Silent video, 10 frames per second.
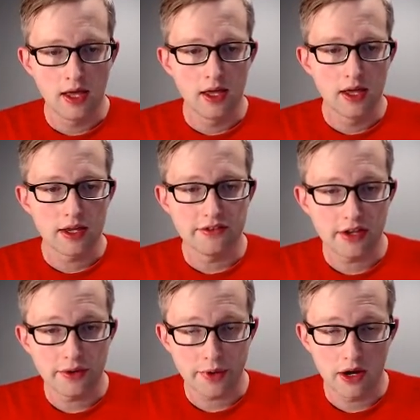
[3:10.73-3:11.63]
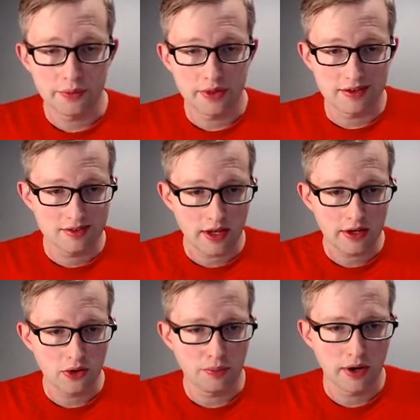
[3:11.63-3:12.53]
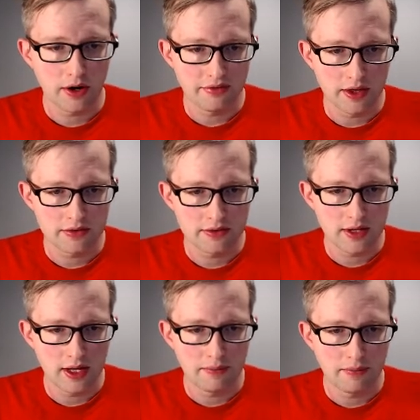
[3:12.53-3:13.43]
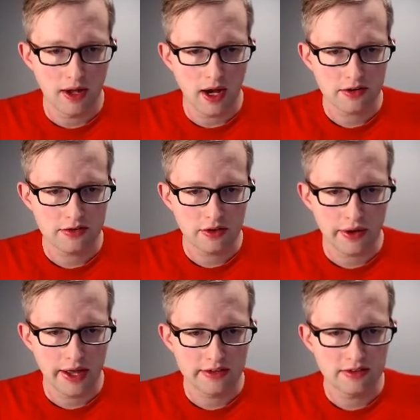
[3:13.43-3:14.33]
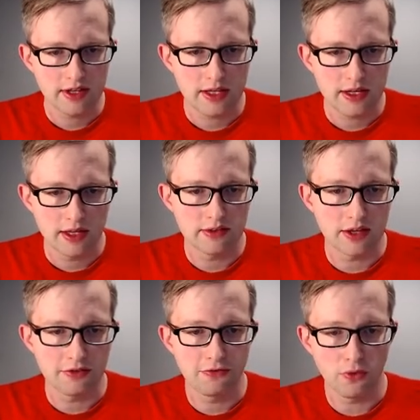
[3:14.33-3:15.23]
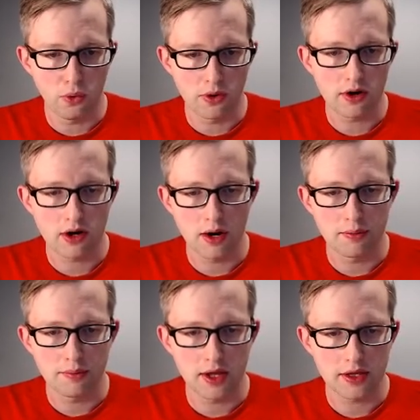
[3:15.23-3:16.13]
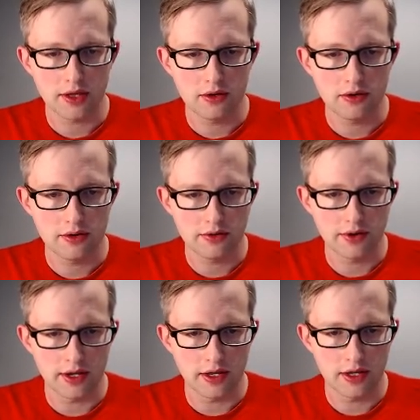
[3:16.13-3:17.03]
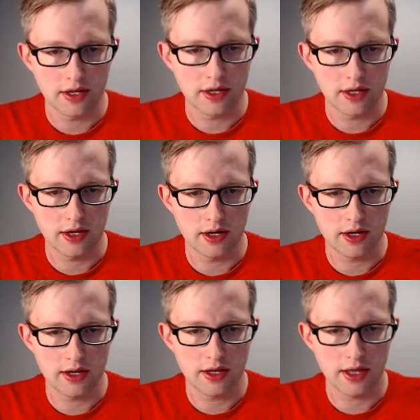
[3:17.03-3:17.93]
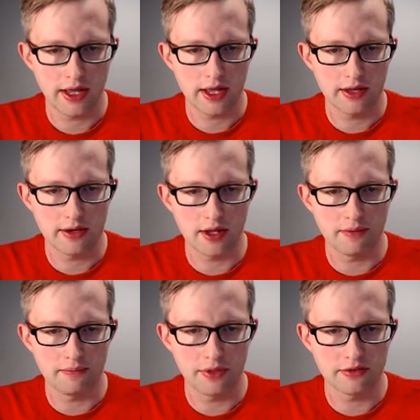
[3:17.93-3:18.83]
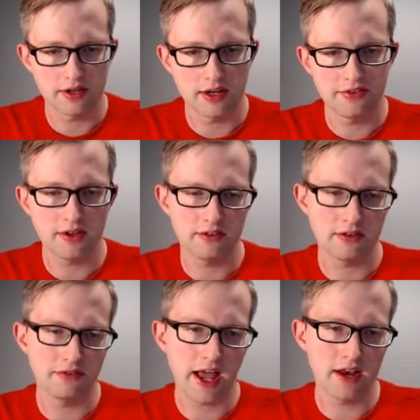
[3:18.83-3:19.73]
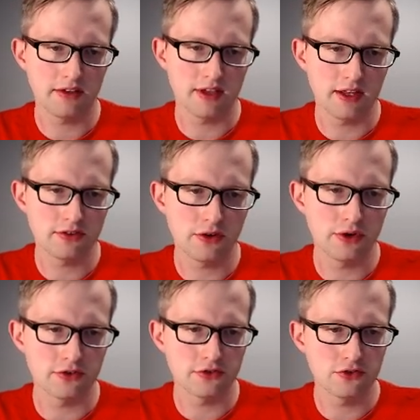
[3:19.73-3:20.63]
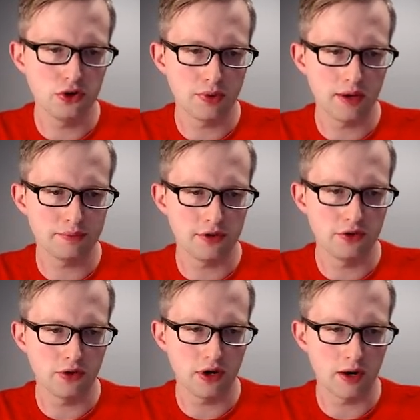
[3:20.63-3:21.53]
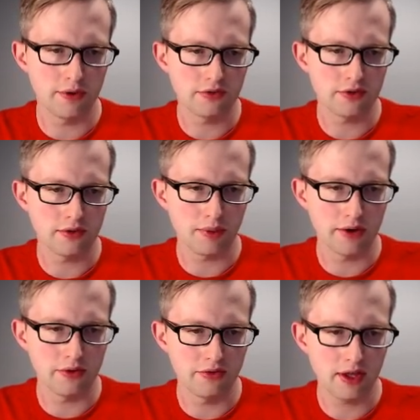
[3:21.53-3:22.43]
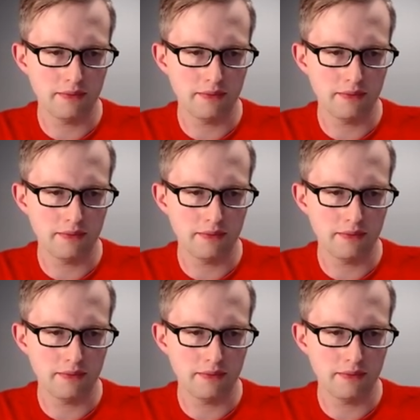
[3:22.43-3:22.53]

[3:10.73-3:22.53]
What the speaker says: Continuing on with the cycle part of this, oxaloacetate is a 4-carbon molecule right here, and the significance of that is that it's going to scoop up the 2 carbons from the pyruvate,